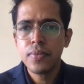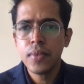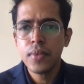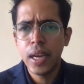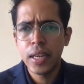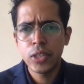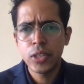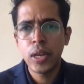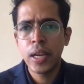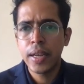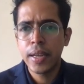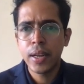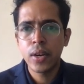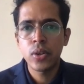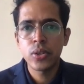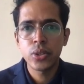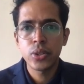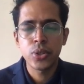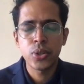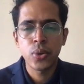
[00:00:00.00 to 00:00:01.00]
Actually, I can
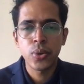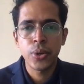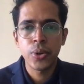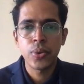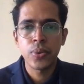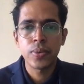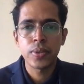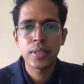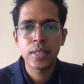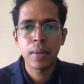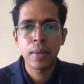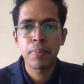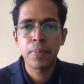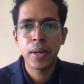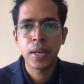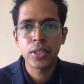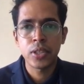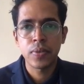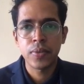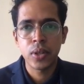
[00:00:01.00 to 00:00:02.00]
also show you some
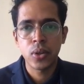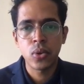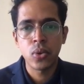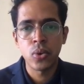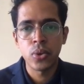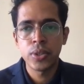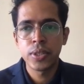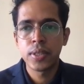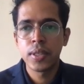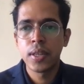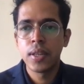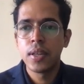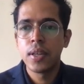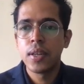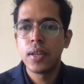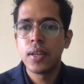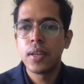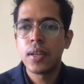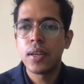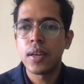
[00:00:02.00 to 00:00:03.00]
parts of the course.
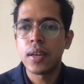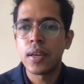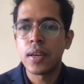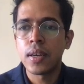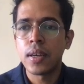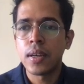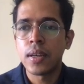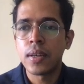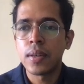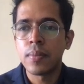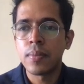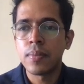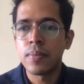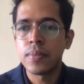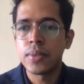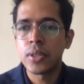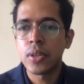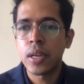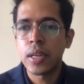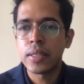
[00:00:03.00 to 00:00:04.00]

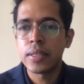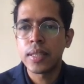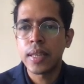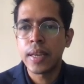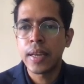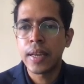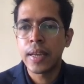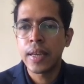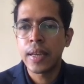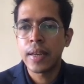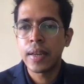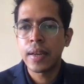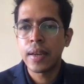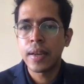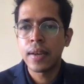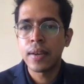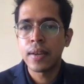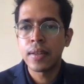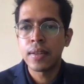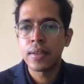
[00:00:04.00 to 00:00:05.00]
So let's say
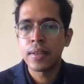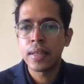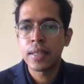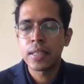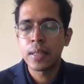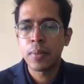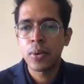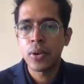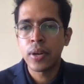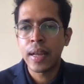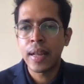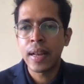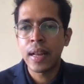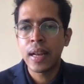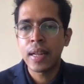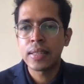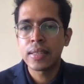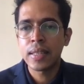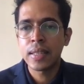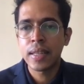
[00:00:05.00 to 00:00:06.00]
it's about
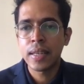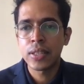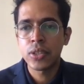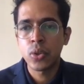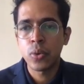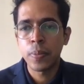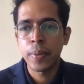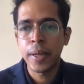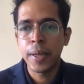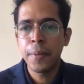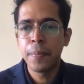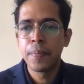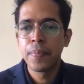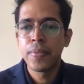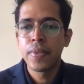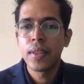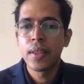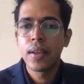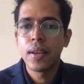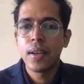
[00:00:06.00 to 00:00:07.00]
analyzing the SOP.
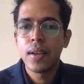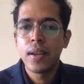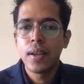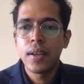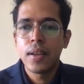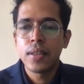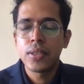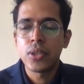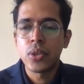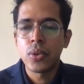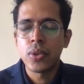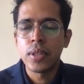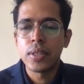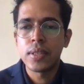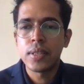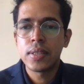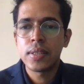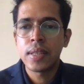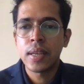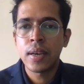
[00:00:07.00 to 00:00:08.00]
So
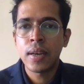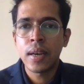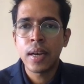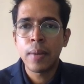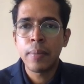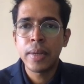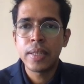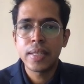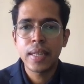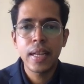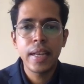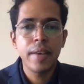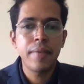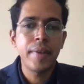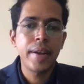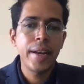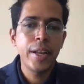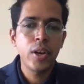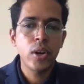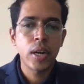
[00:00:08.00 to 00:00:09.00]
this is basically a
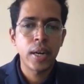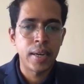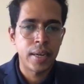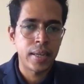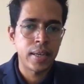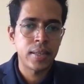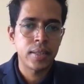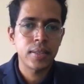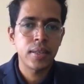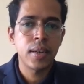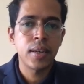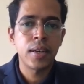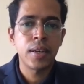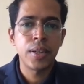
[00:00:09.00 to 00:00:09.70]
video content.